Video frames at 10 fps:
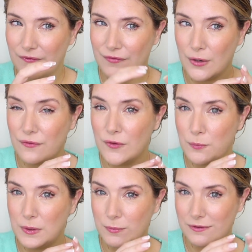very
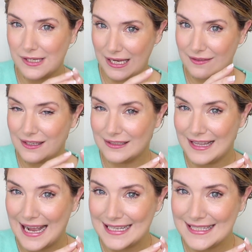few people taking the
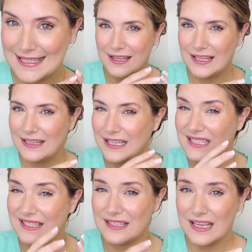class. I think like
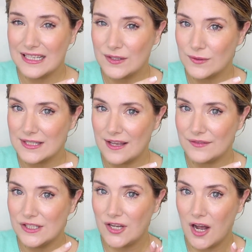6 or
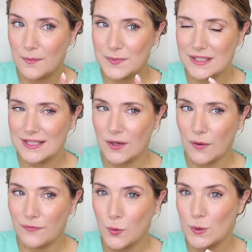7 tops. So
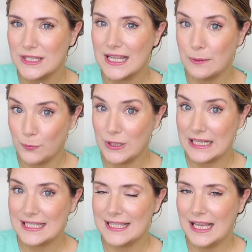of course that
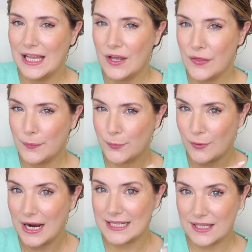brings the
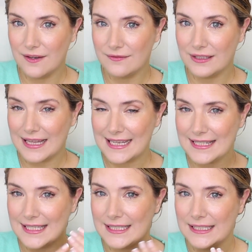price of the
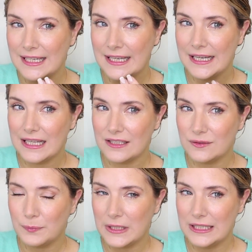lesson a
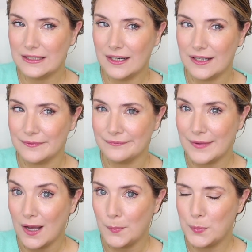little bit
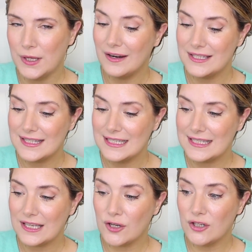up. Honestly,
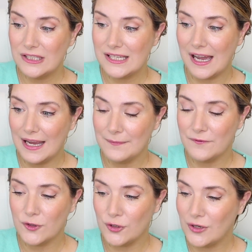it's a good
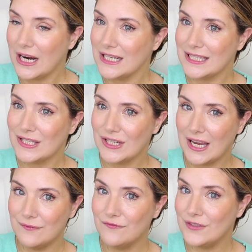time for you guys to
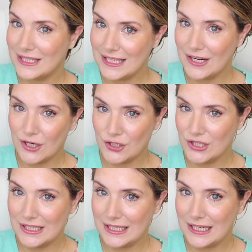come visit
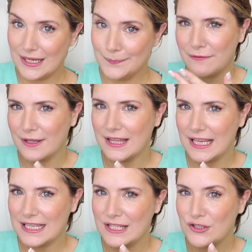Argentina.
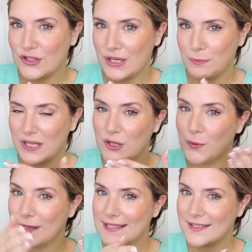Everything is cheap in
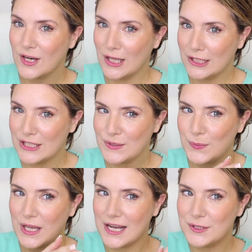US dollars
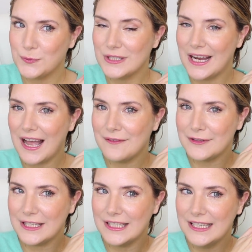because we're
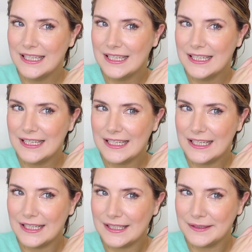having
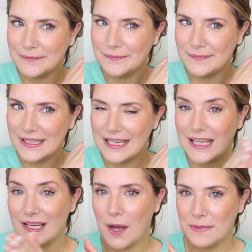an
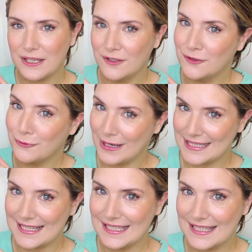economic
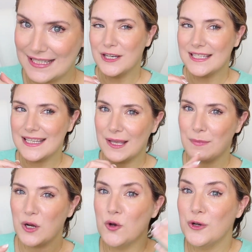crisis. You're gonna say,
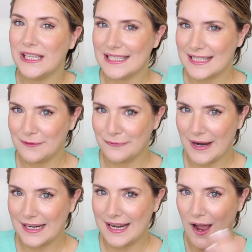but who isn't
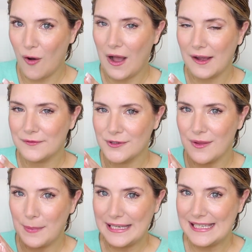right now after
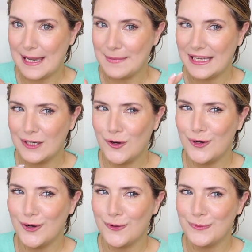the pandemic?
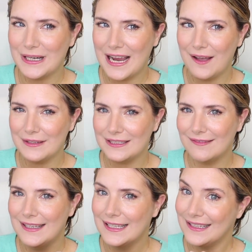No, we're
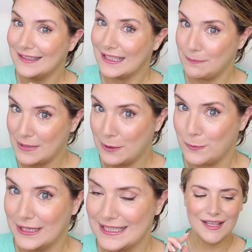having like a big
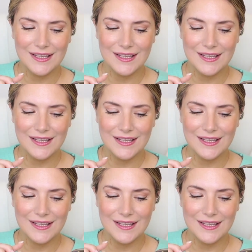one.